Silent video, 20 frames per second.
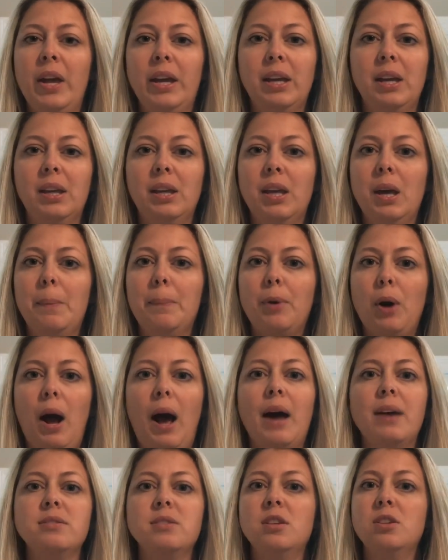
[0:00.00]
They can get
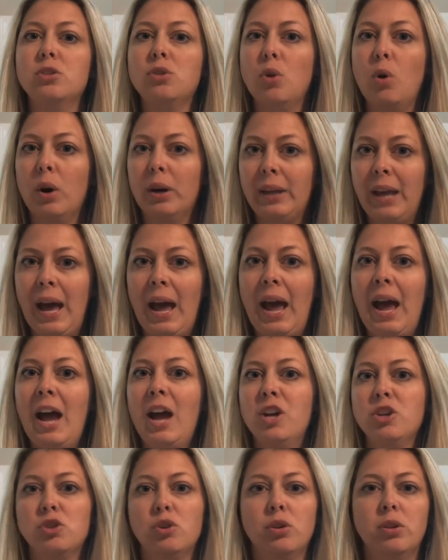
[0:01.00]
prizes or
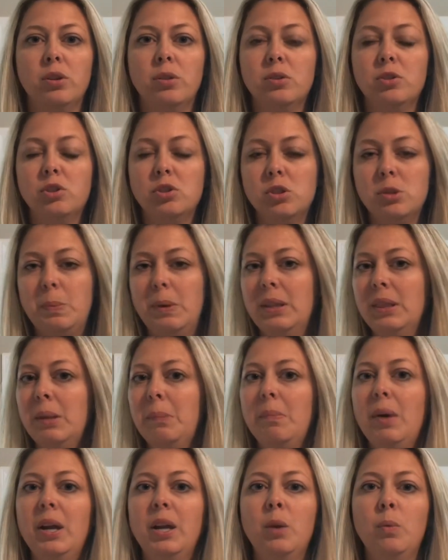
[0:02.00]
cash or spin
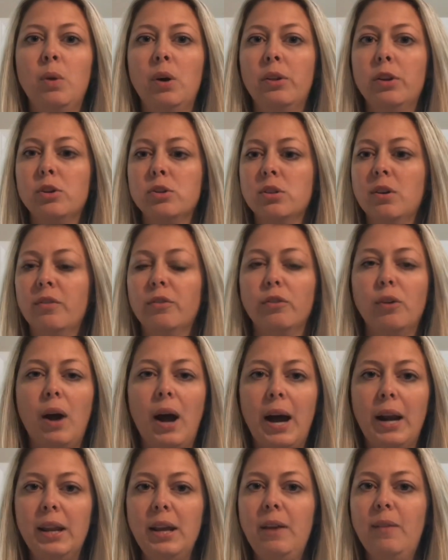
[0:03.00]
the money wheel. There's a
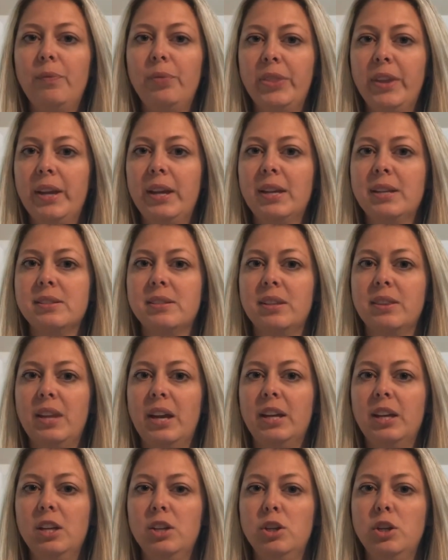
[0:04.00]
variety of things that
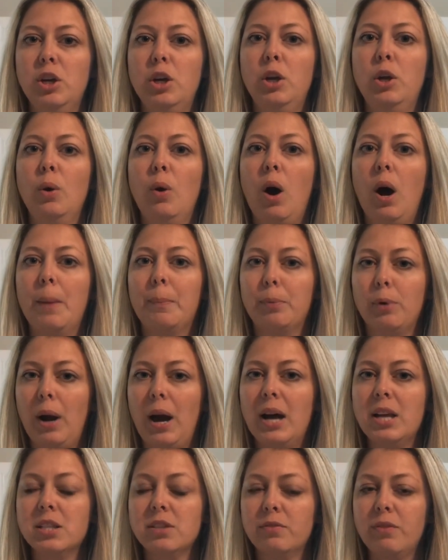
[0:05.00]
they can do on
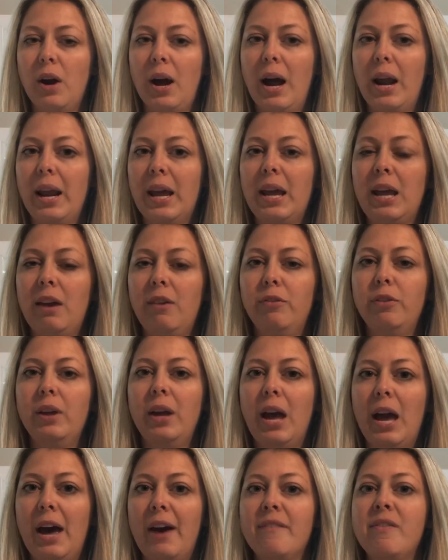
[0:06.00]
Prize Friday if
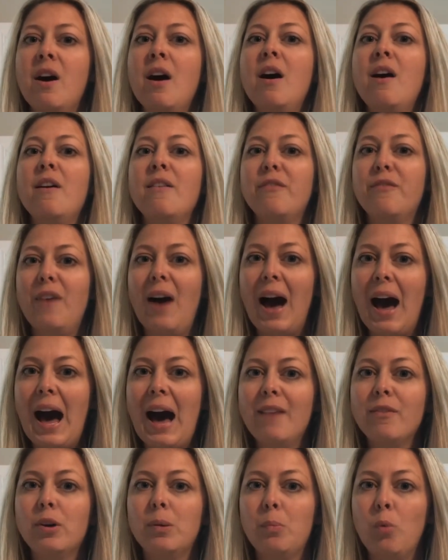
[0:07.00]
they have
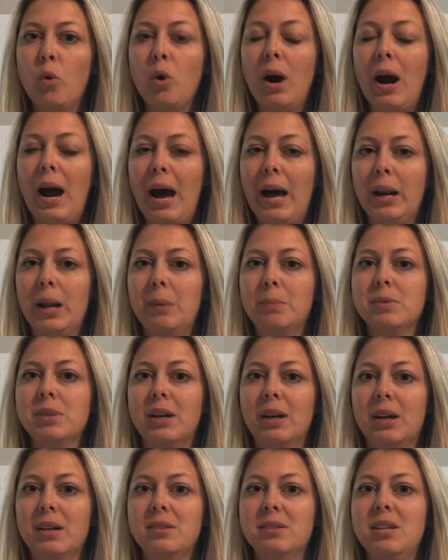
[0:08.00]
5 or more items.
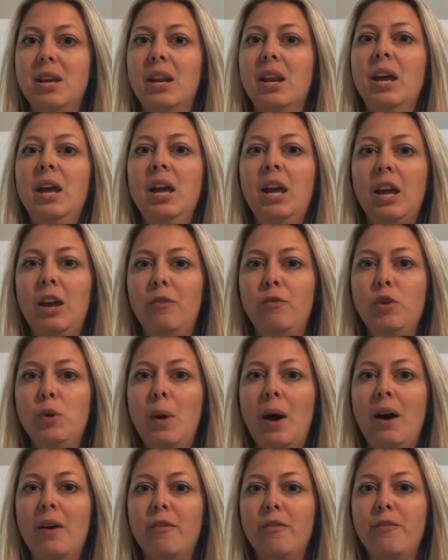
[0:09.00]
Like I said, if
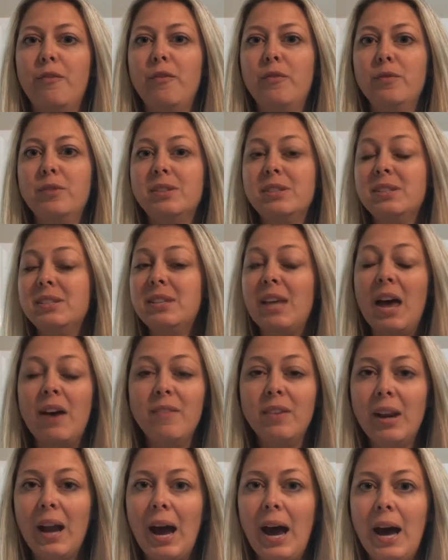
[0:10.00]
you have
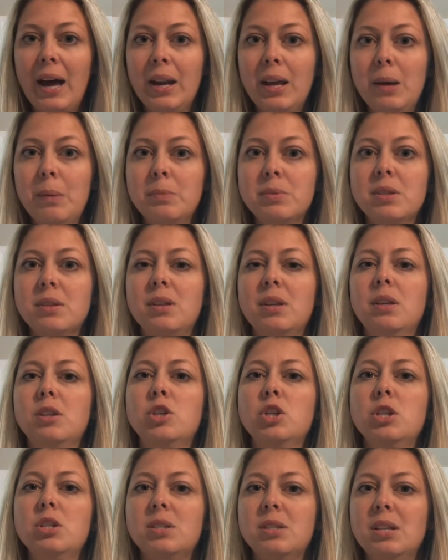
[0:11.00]
7 items, then
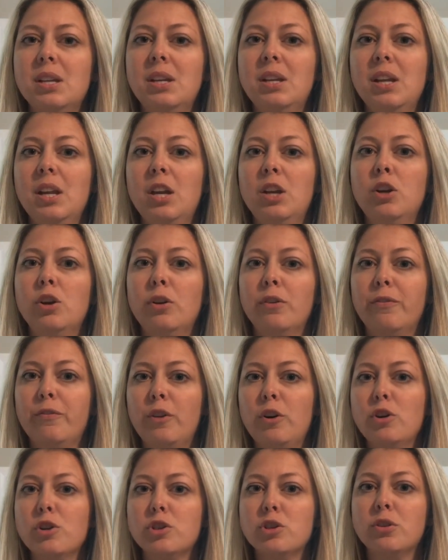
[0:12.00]
just send in your
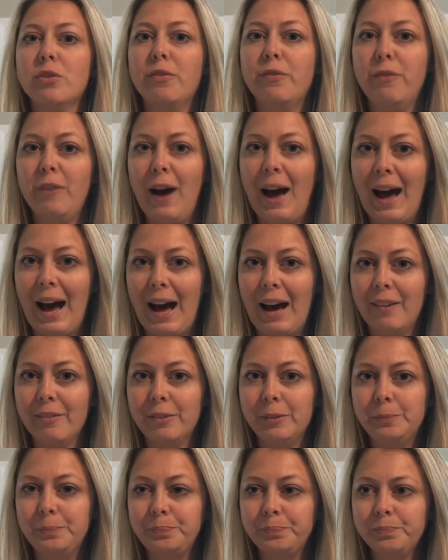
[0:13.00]
first 5.